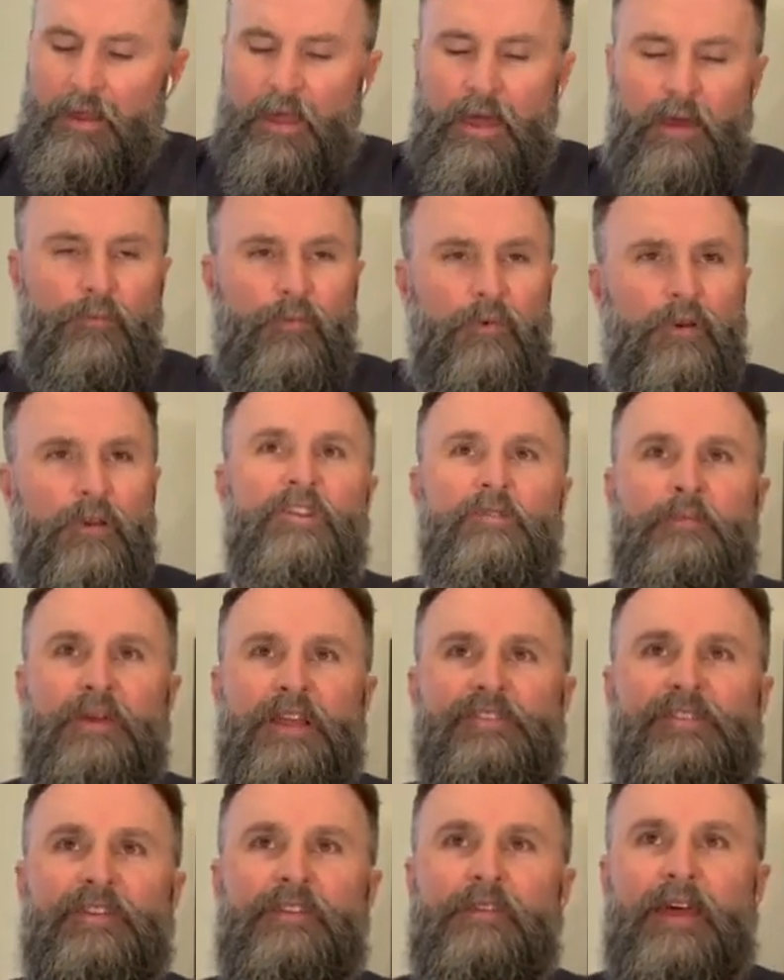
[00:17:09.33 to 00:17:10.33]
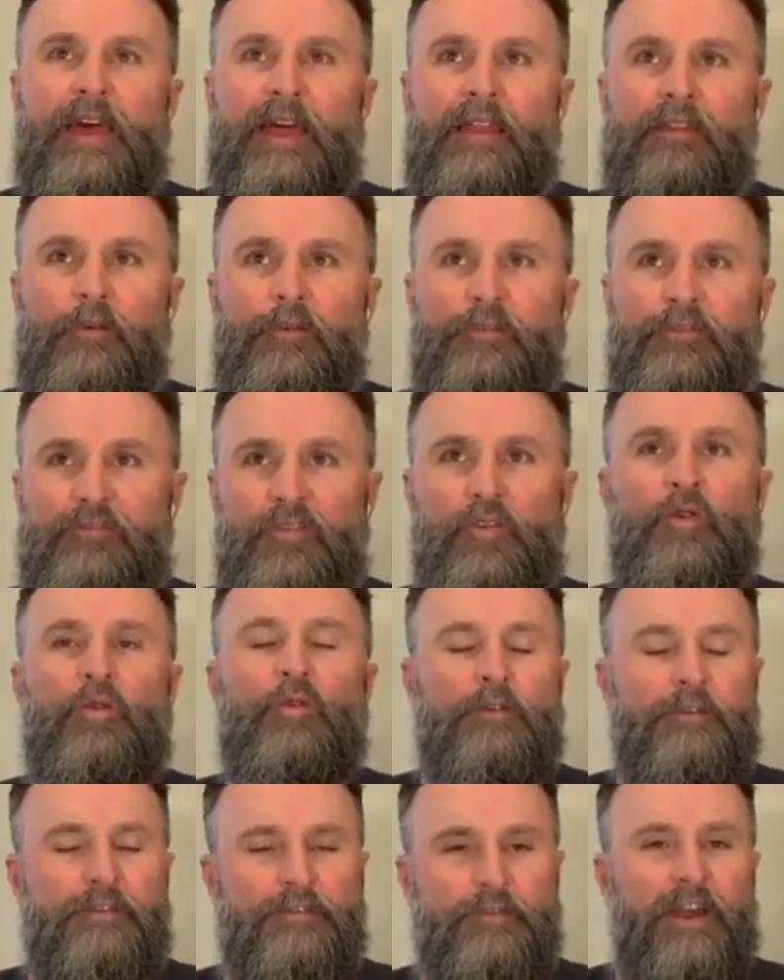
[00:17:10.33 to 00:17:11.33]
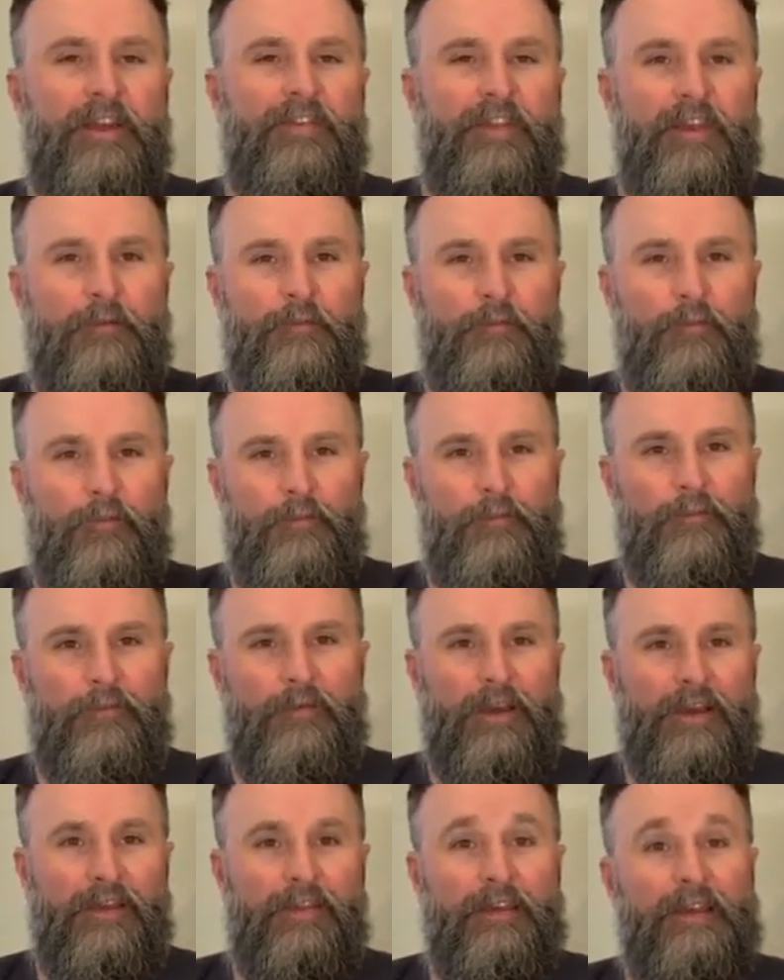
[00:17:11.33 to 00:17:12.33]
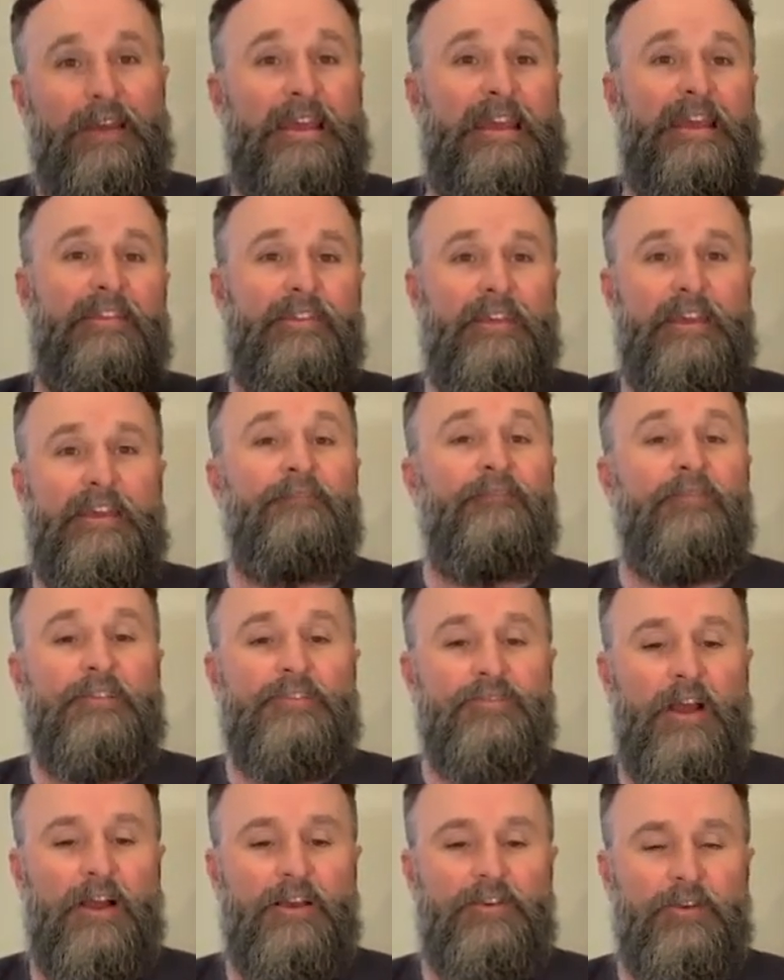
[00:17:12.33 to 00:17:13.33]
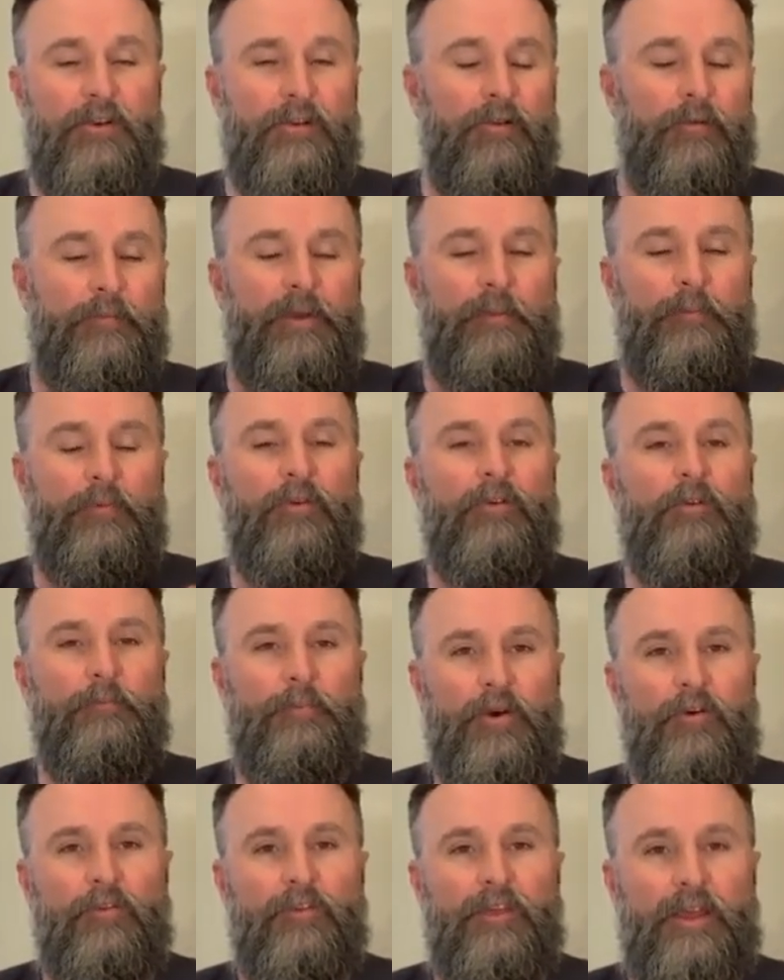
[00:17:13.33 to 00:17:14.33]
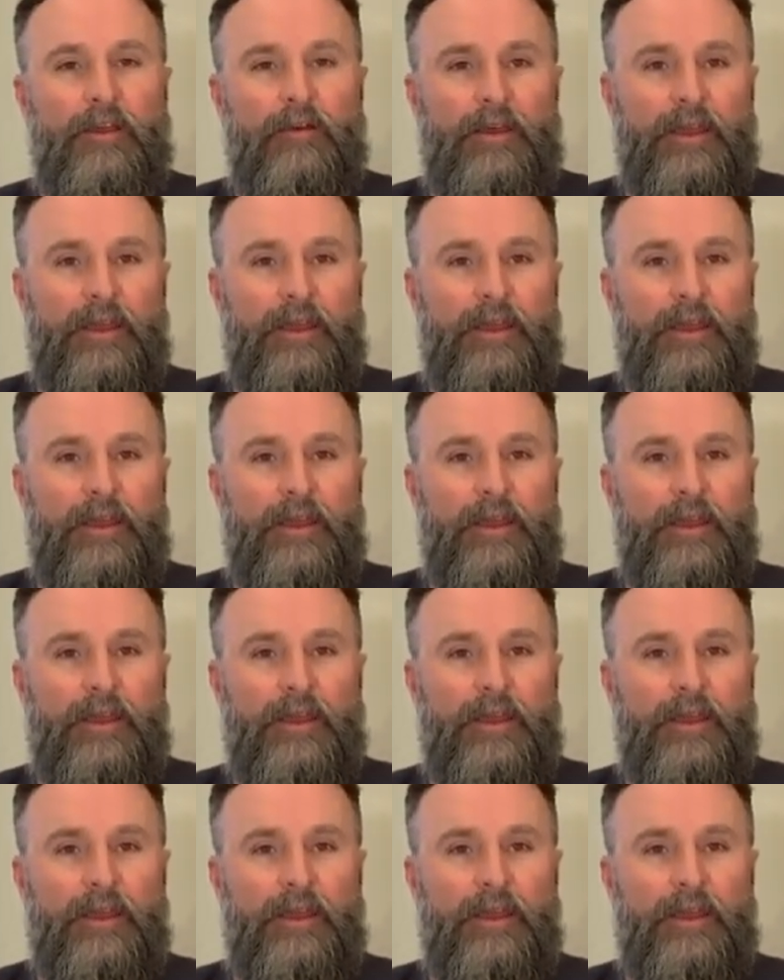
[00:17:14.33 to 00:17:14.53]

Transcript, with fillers: Yeah. You mentioned that those tools, like the ETH infrastructure people are building,